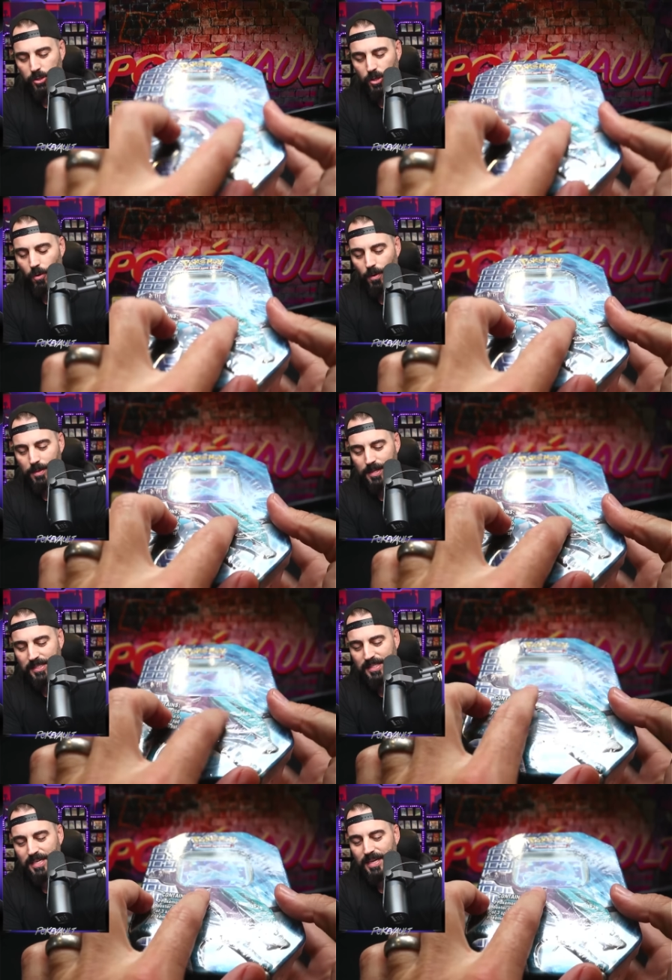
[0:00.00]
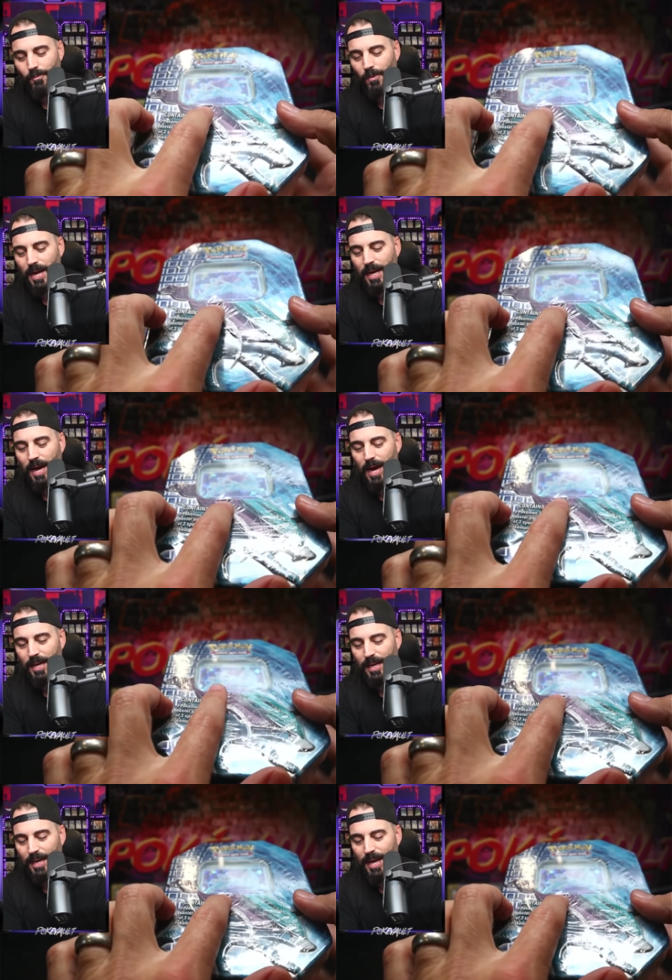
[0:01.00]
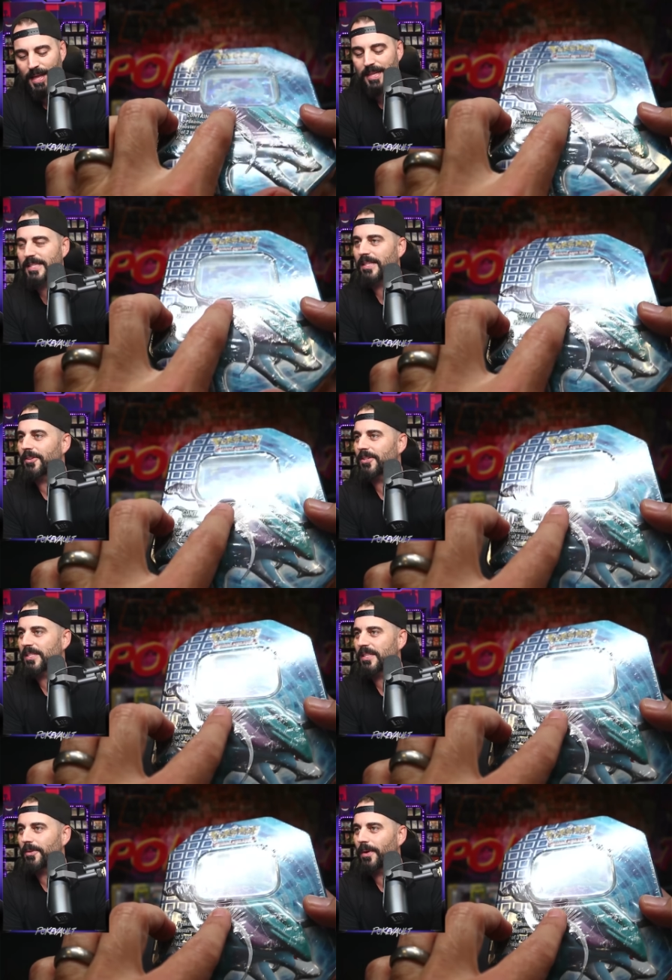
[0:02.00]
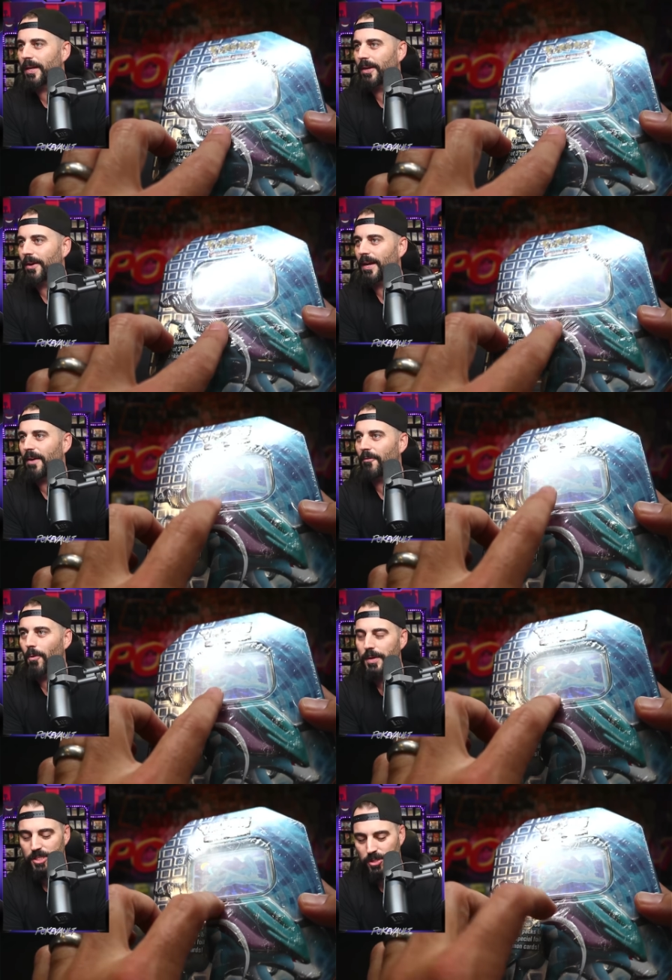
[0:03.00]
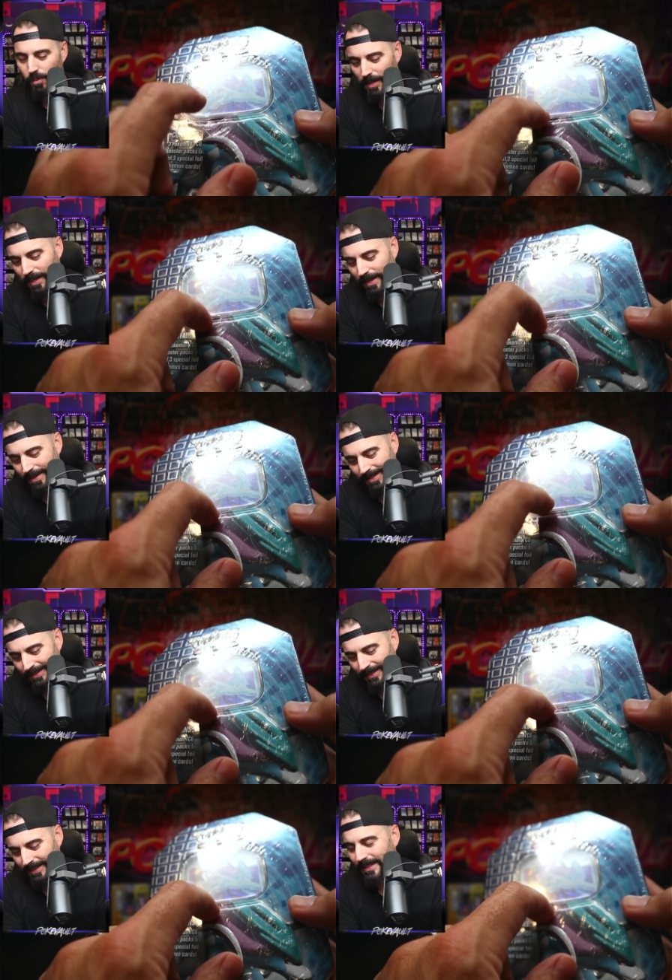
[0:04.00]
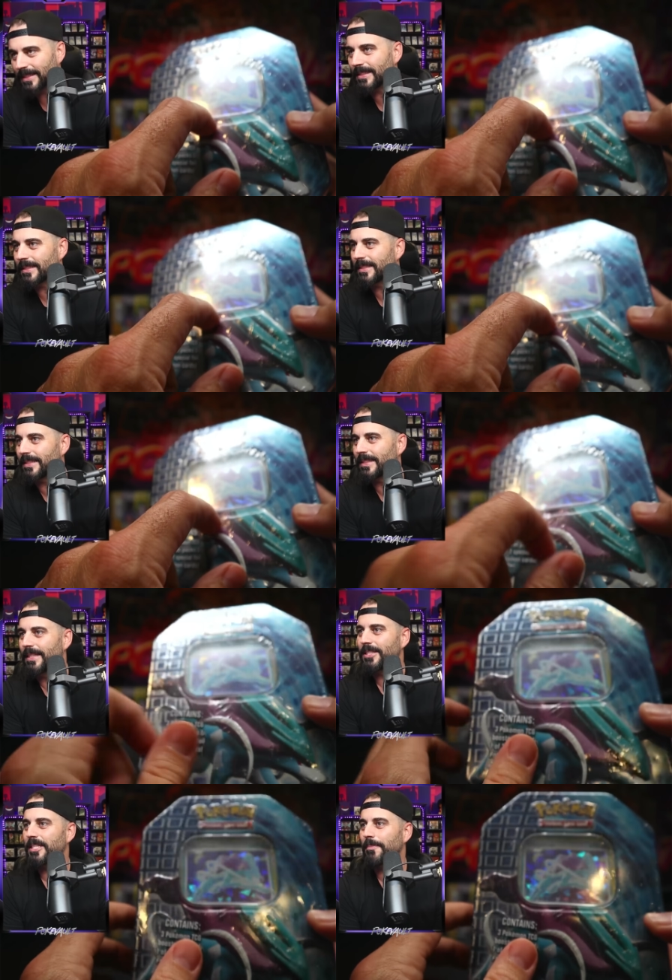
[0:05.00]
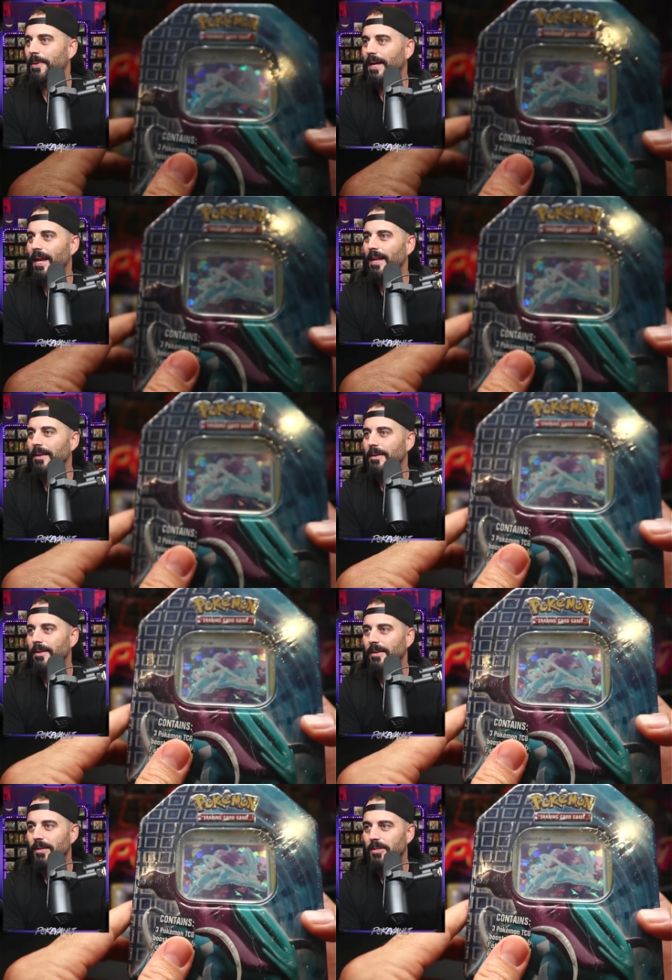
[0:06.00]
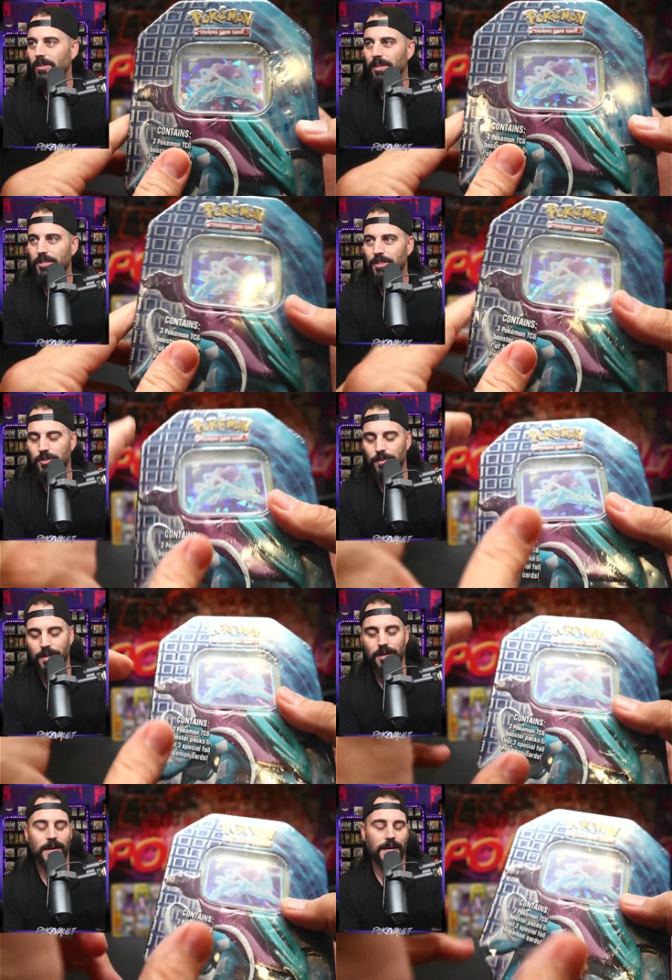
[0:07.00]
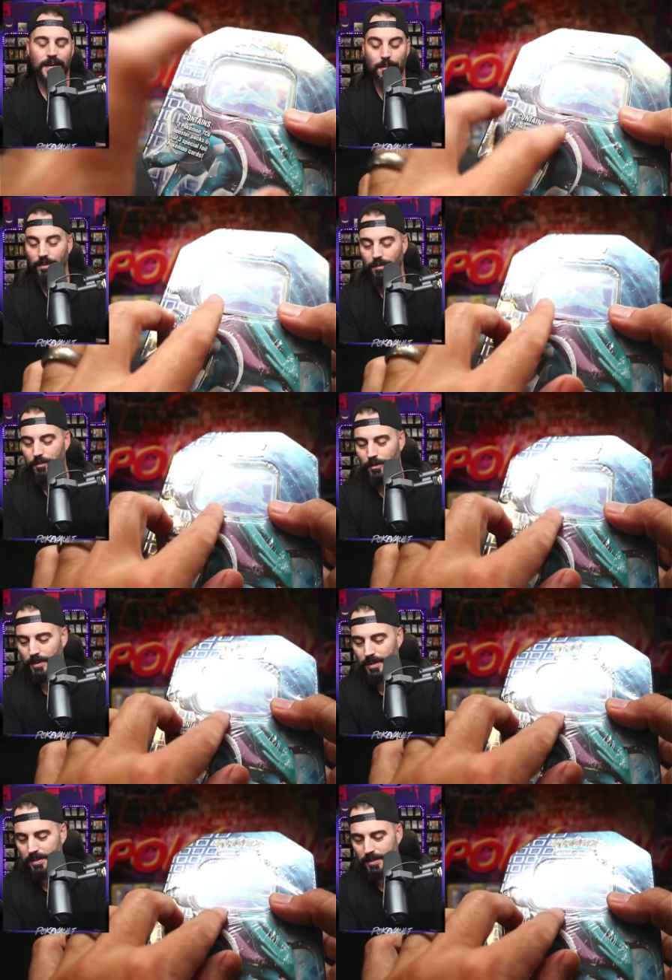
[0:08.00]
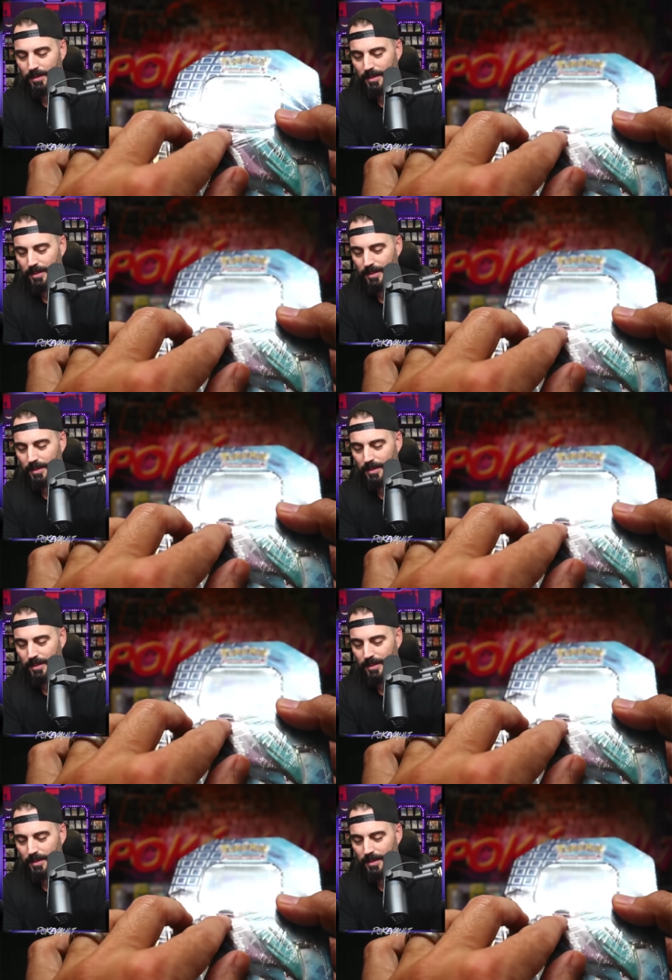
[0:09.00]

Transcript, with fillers: So this thing, when I got it, it had this little slit right here, and I've always just wanted to, just to pick at it. But let's just do it now. I can't believe I'm doing this.